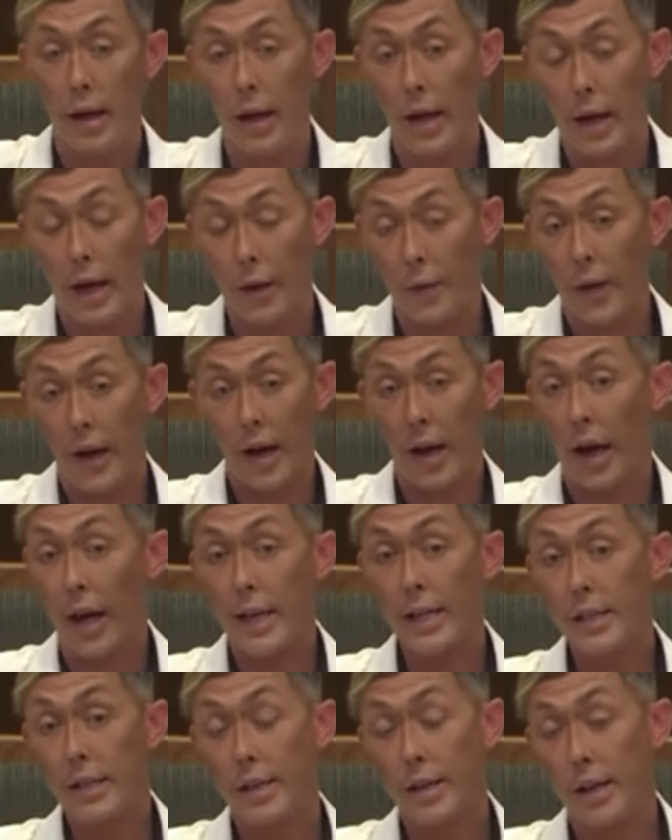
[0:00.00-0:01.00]
At the
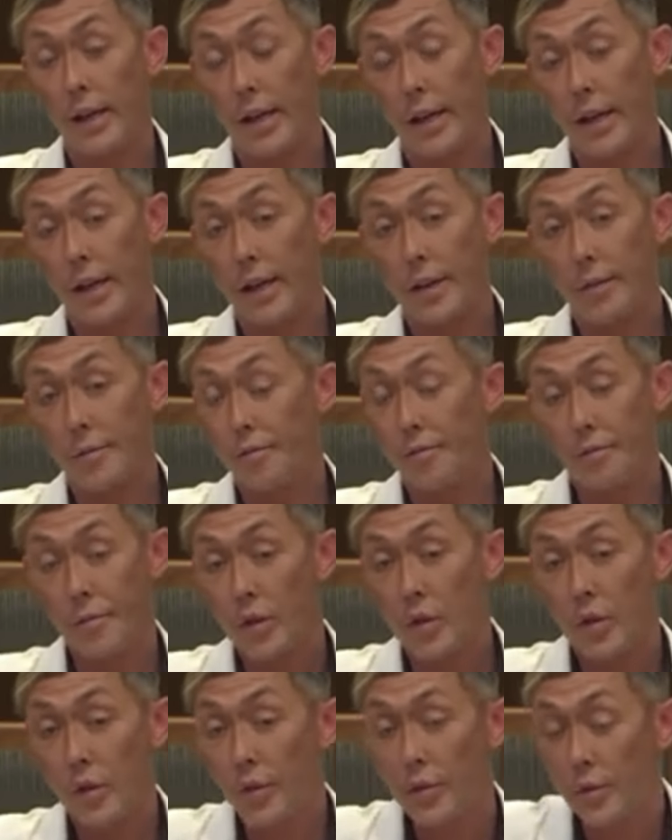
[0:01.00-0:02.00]
height,
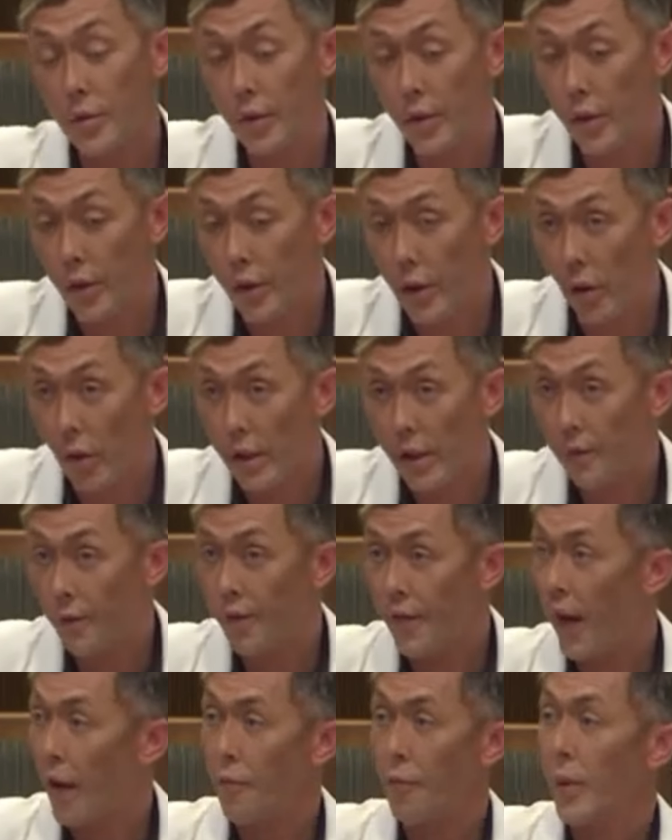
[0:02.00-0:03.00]

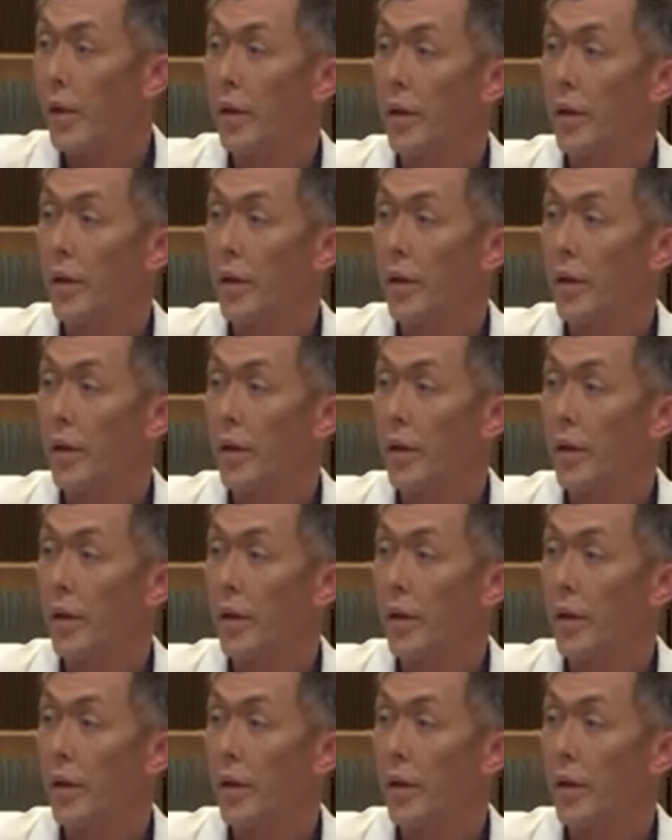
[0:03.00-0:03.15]
$35